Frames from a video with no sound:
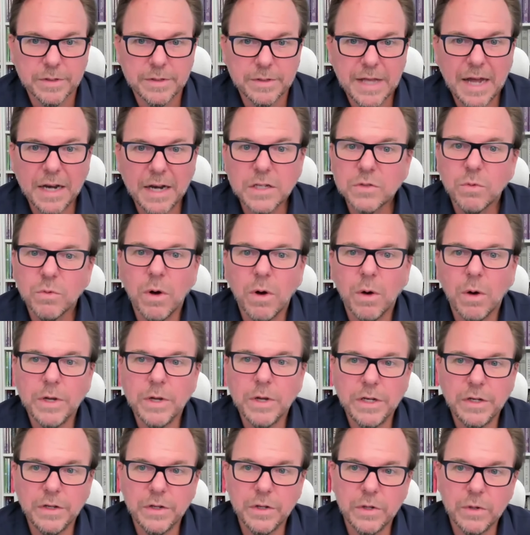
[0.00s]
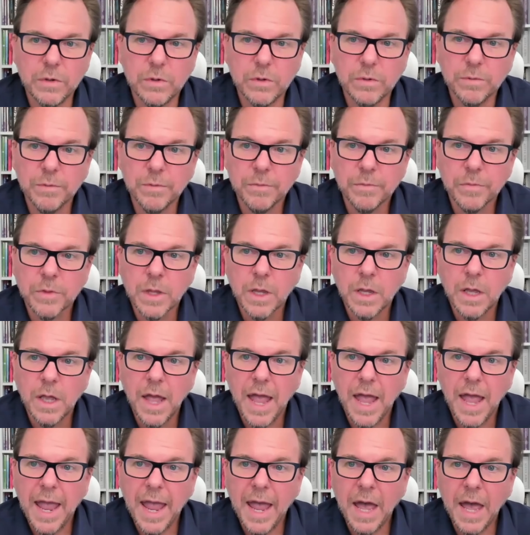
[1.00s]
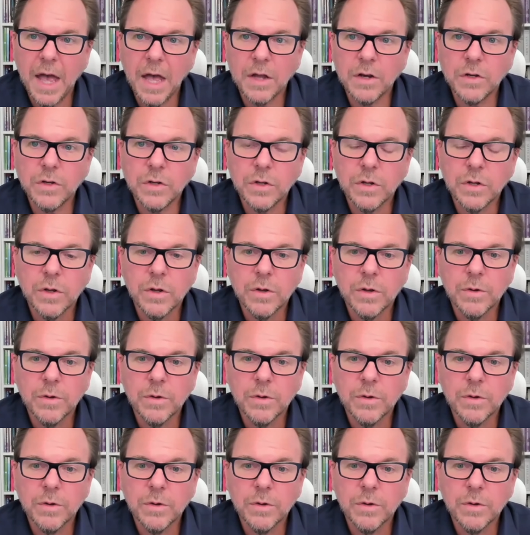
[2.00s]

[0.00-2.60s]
That is what we do. And